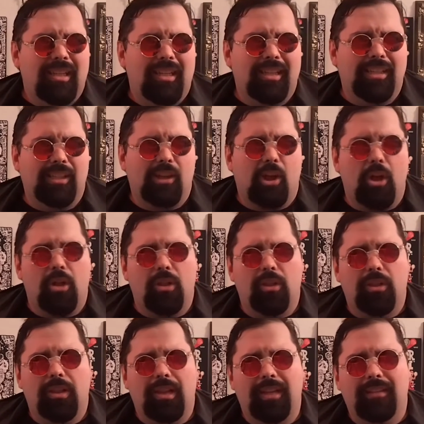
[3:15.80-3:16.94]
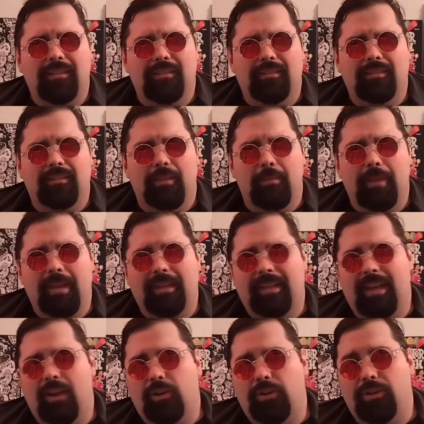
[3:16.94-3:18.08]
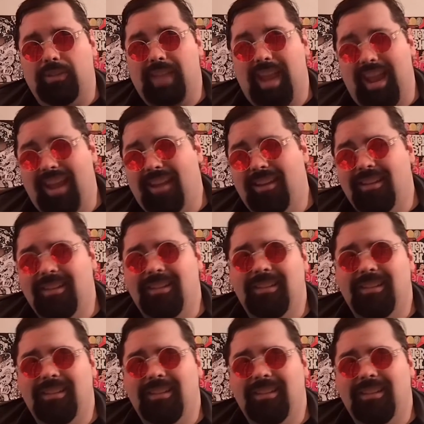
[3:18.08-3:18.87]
Is it all in the main character's head?